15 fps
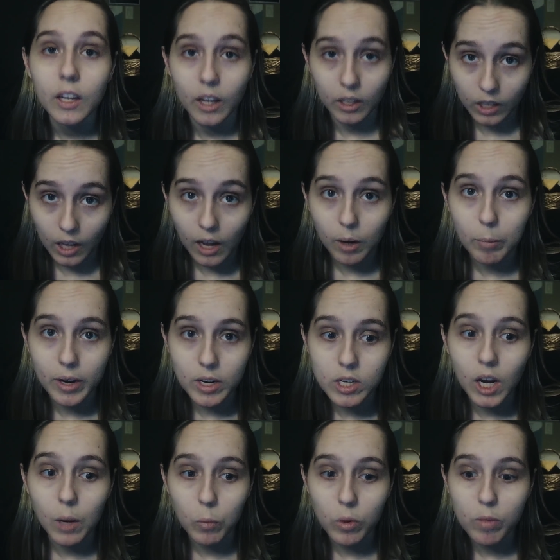A lot of my
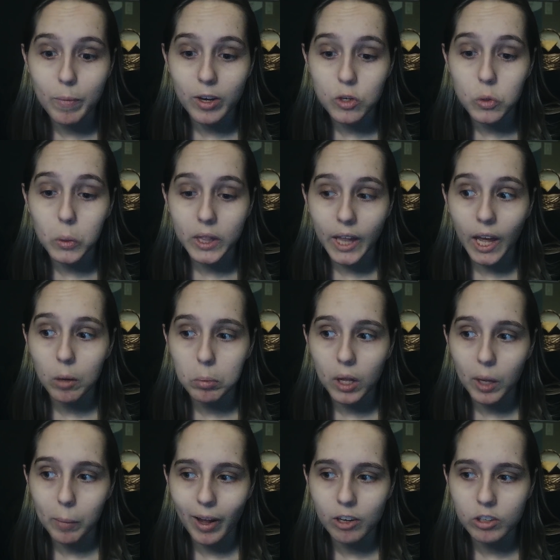time was spent doing that and
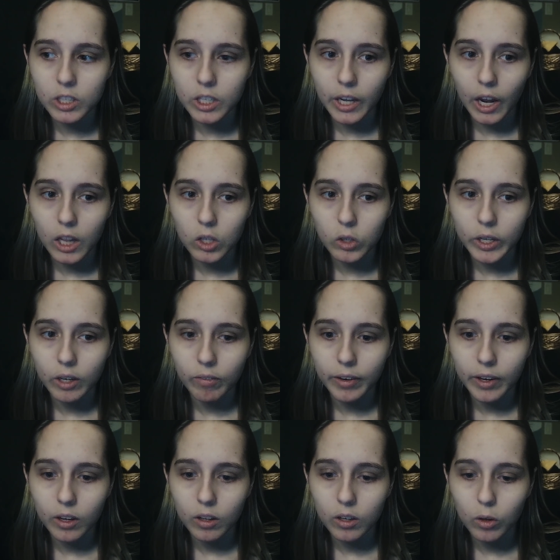playing Magic the Gathering
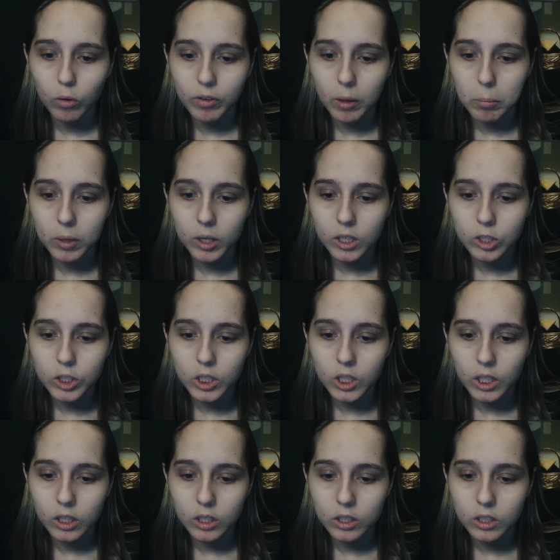Arena in November and
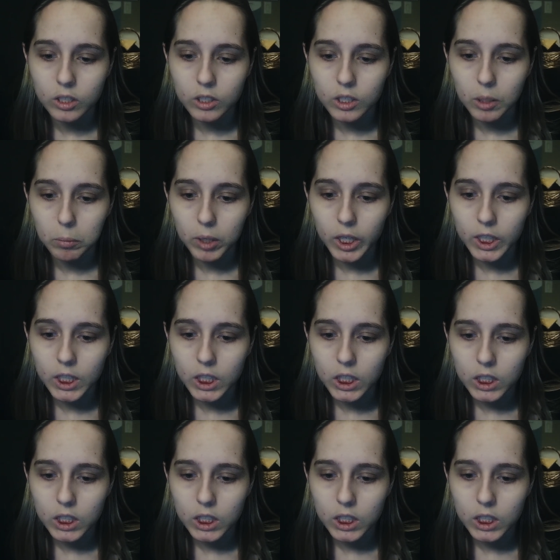December.